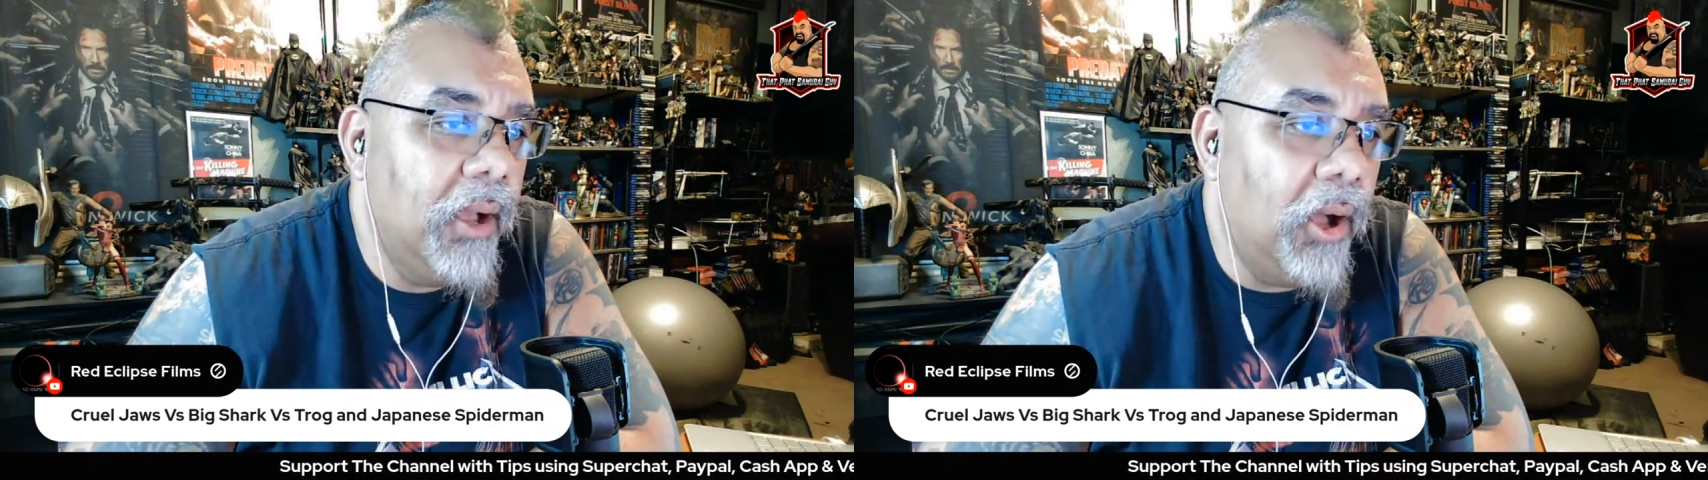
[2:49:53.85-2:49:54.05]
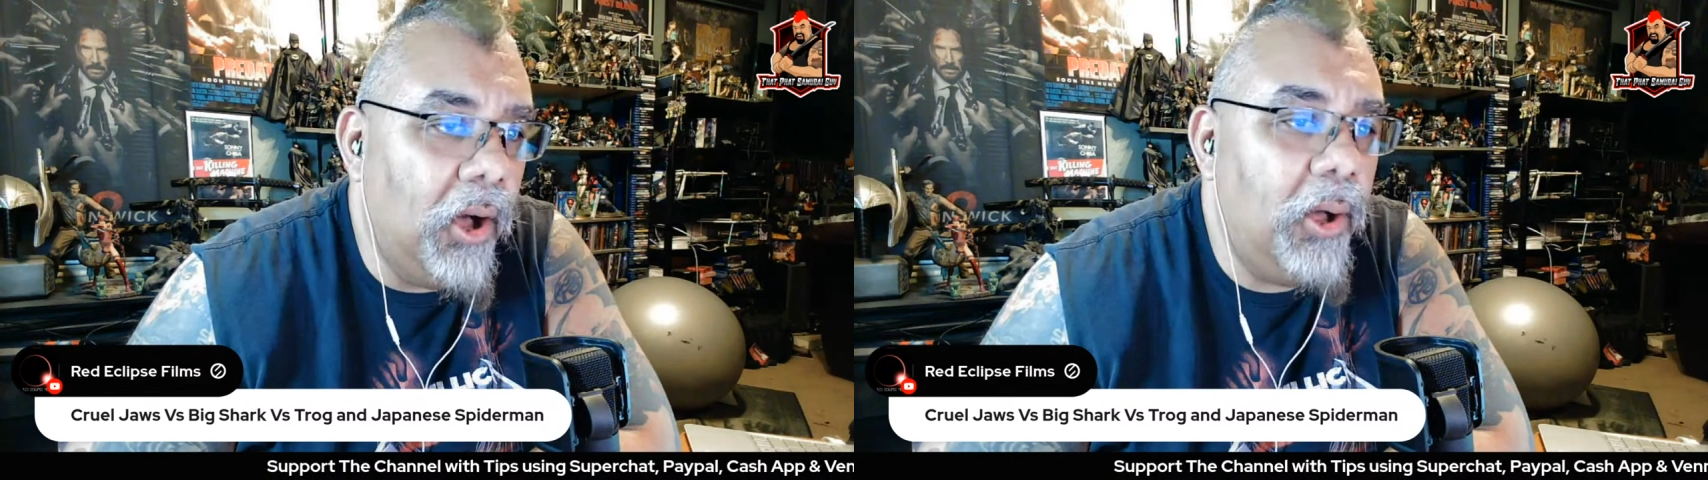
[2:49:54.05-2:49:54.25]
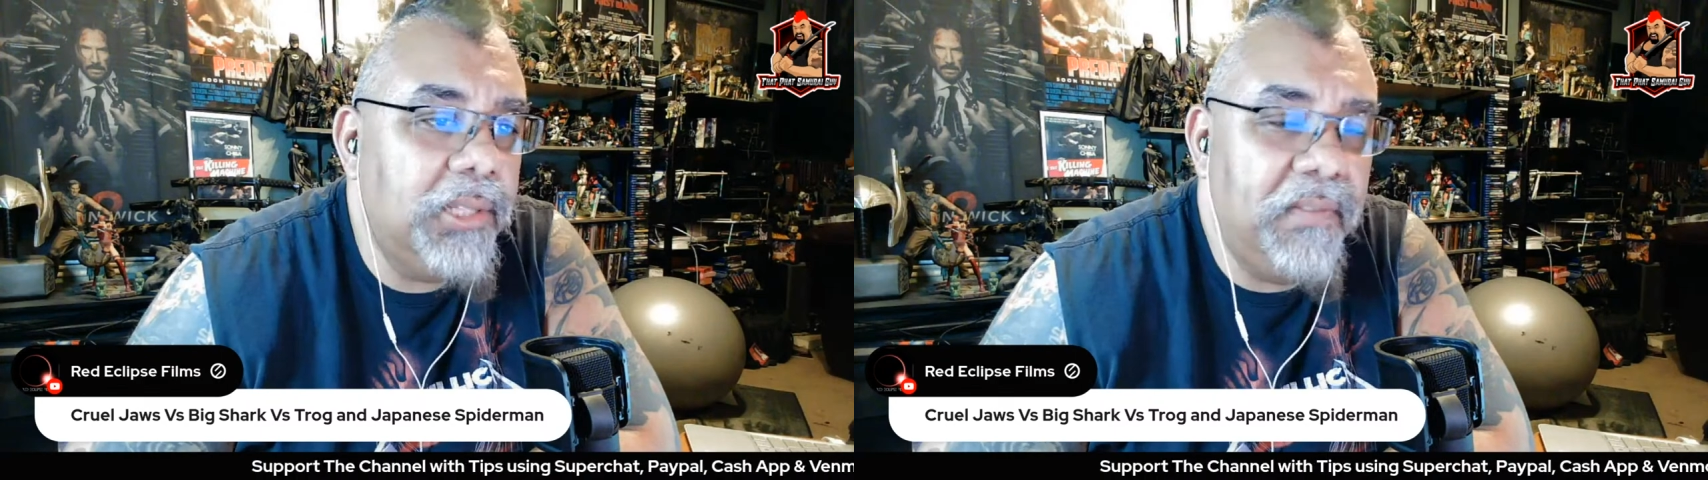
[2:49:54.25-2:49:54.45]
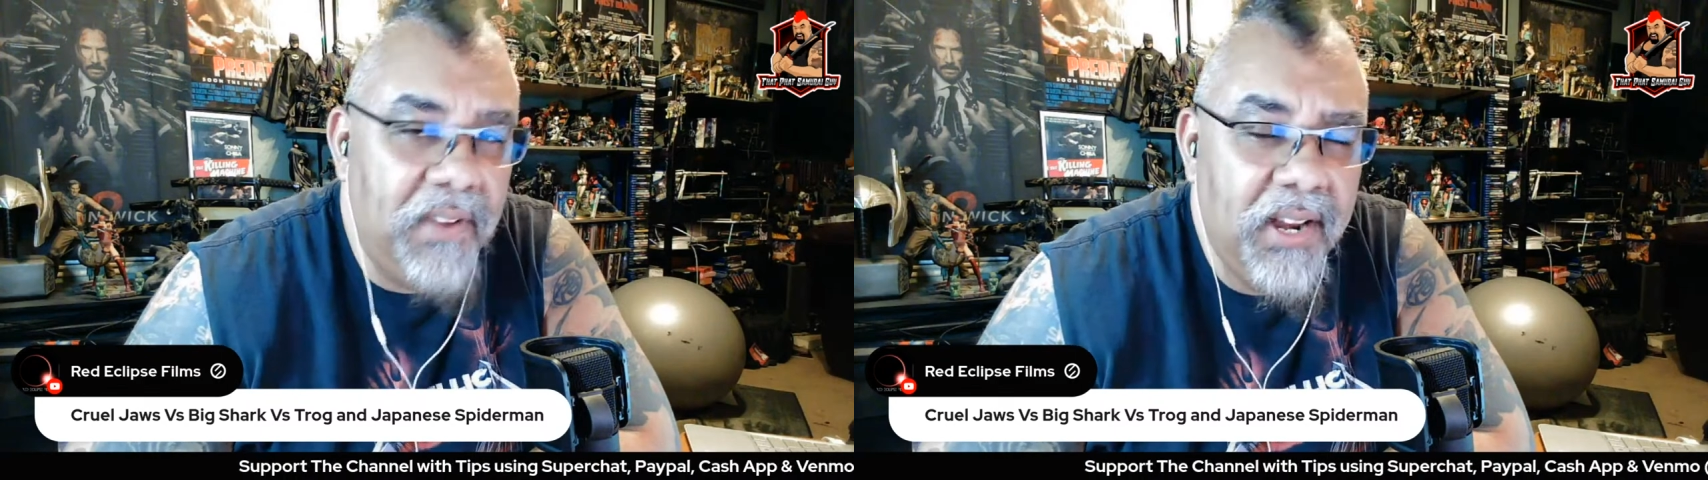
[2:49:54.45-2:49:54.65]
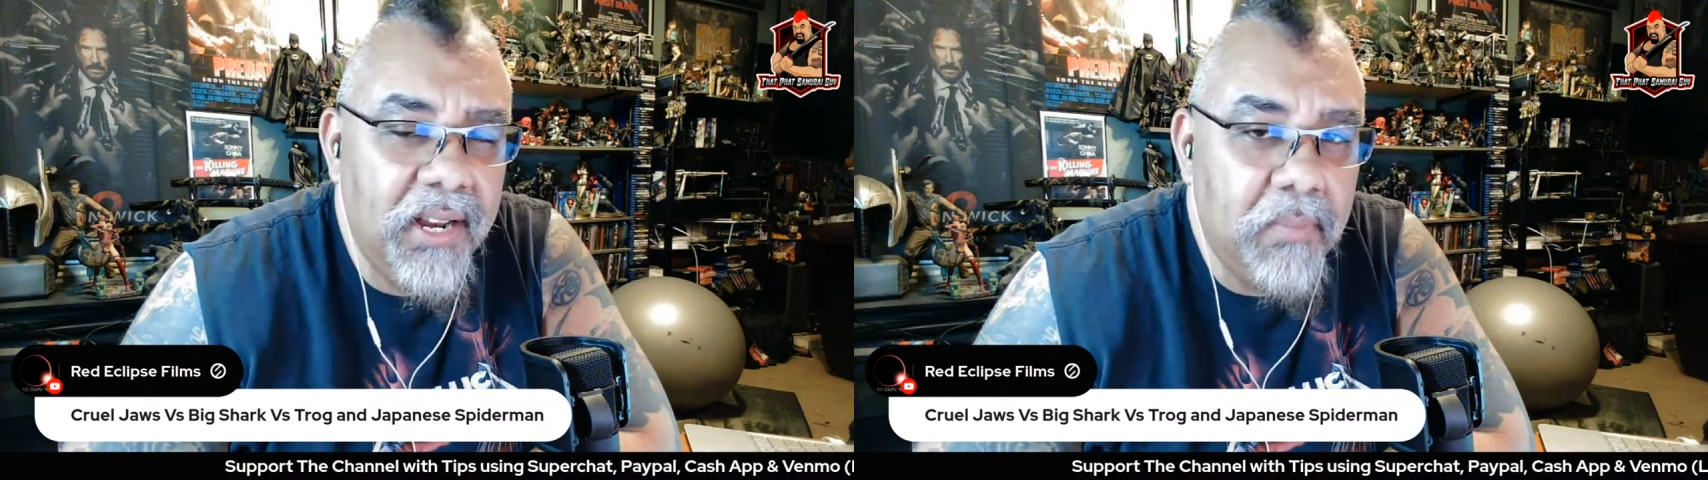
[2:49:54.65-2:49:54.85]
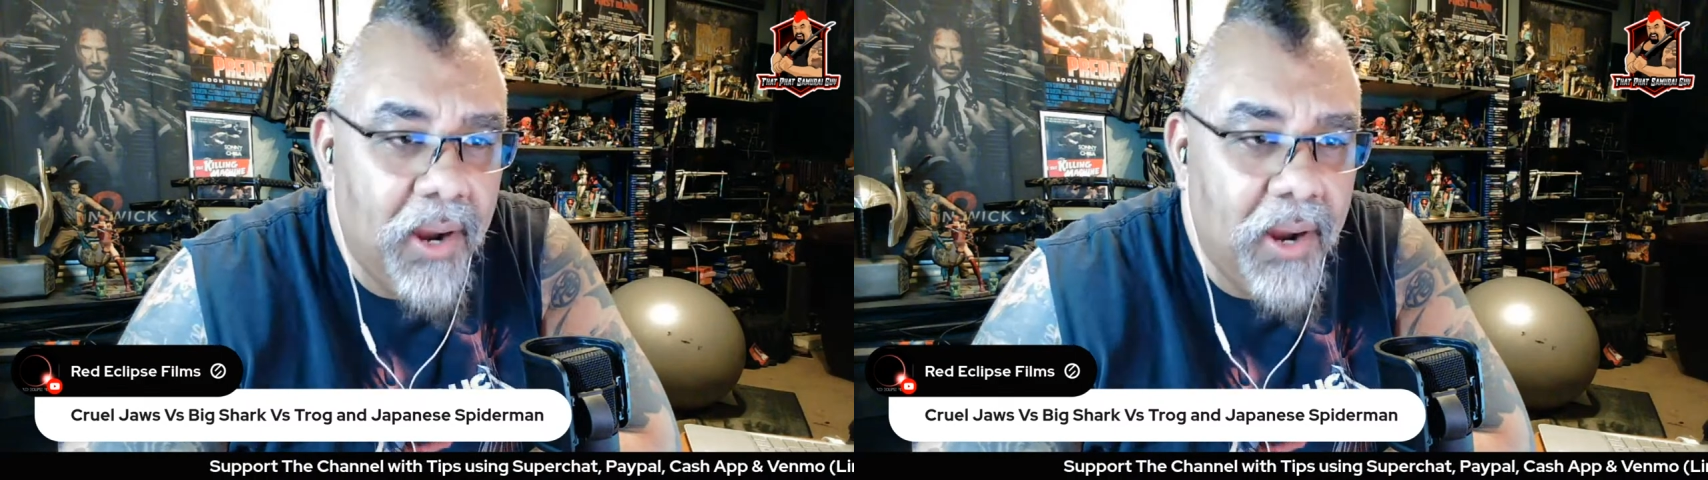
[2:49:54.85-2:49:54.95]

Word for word: all defeated by